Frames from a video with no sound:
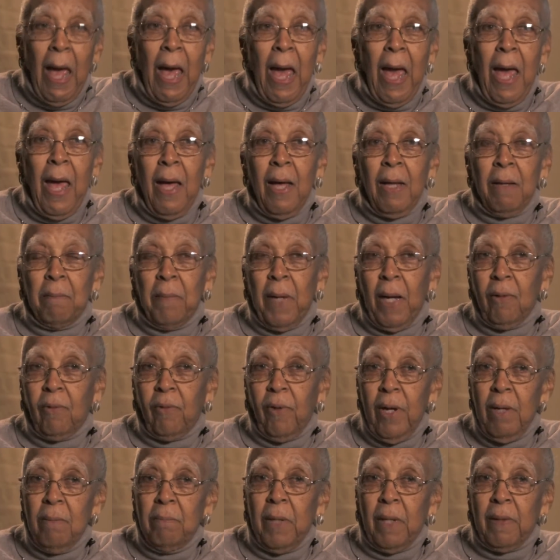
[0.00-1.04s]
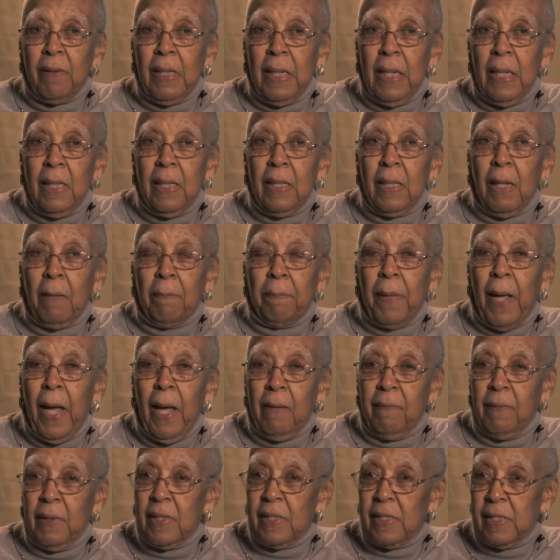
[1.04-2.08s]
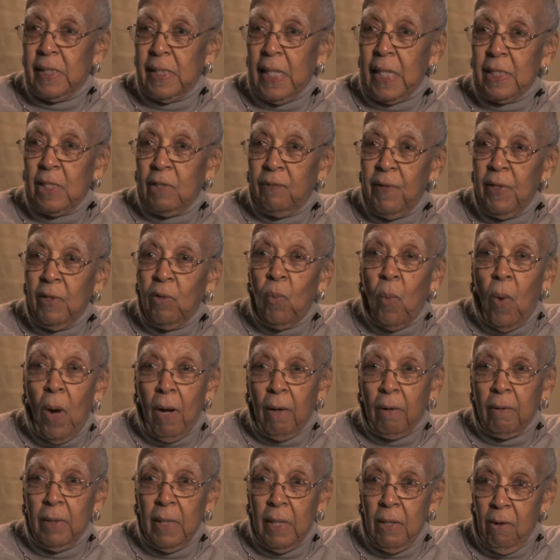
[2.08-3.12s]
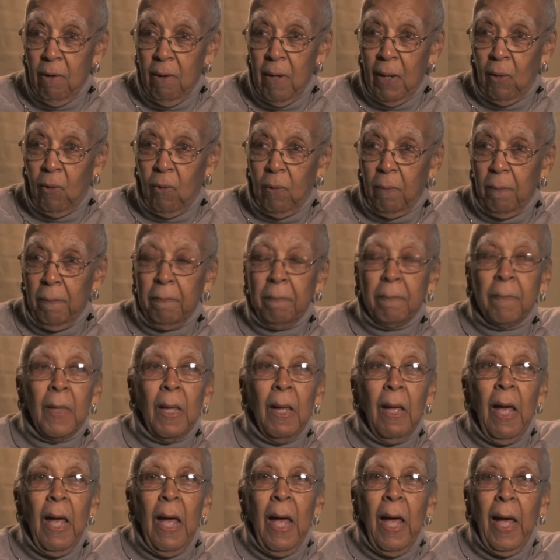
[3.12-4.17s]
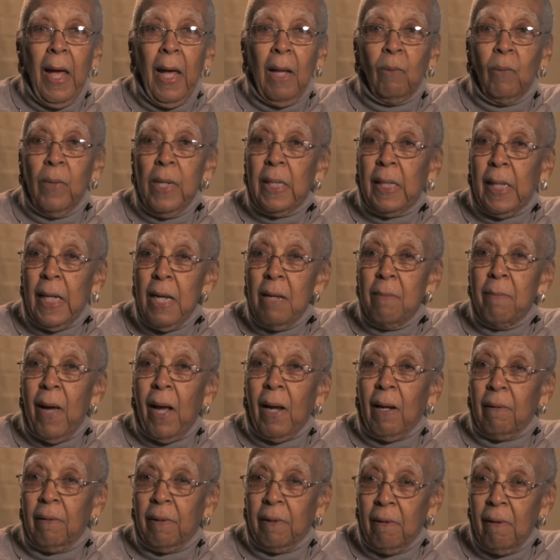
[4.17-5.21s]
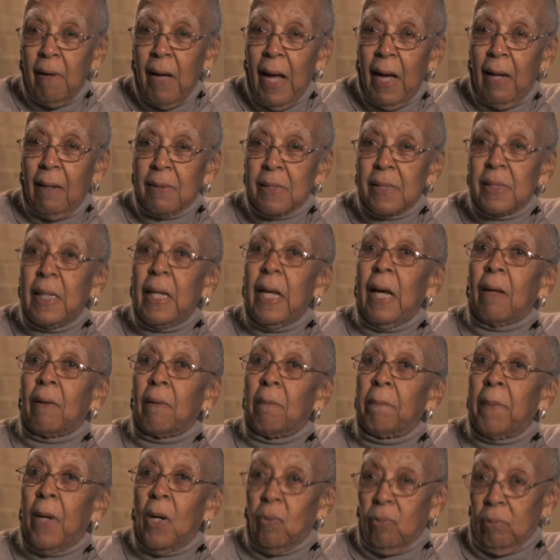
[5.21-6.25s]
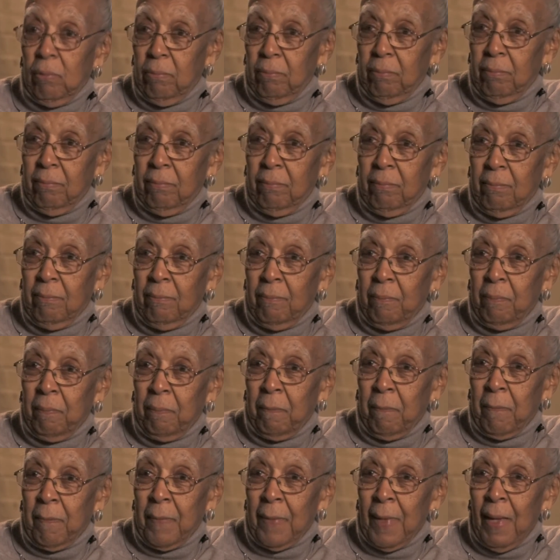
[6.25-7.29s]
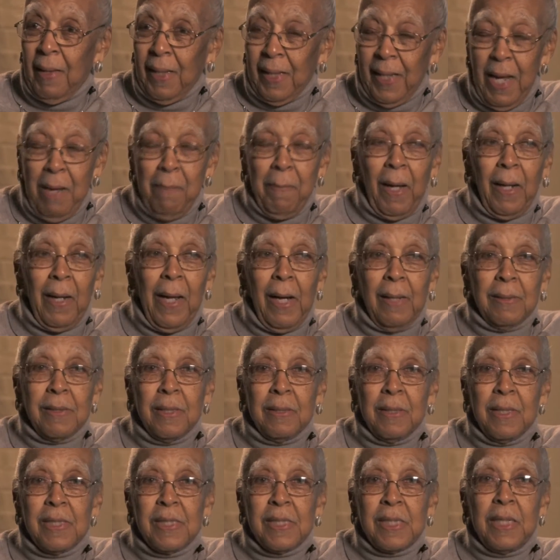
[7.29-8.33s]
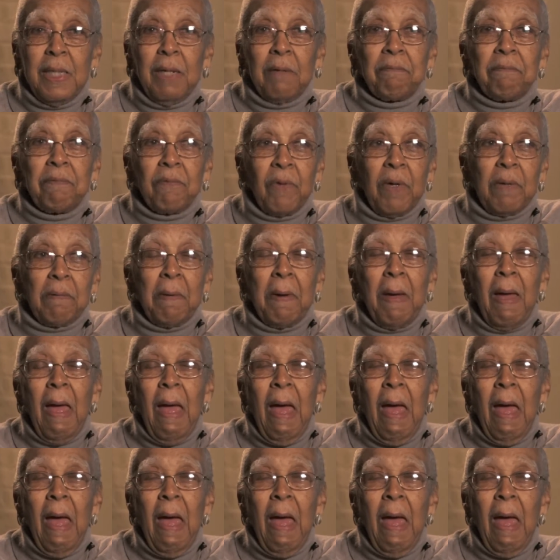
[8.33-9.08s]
And my grandmother ended up having 6 feet of water in her home, and we came out of her house in a boat. Came out of the house in a skiff, rather.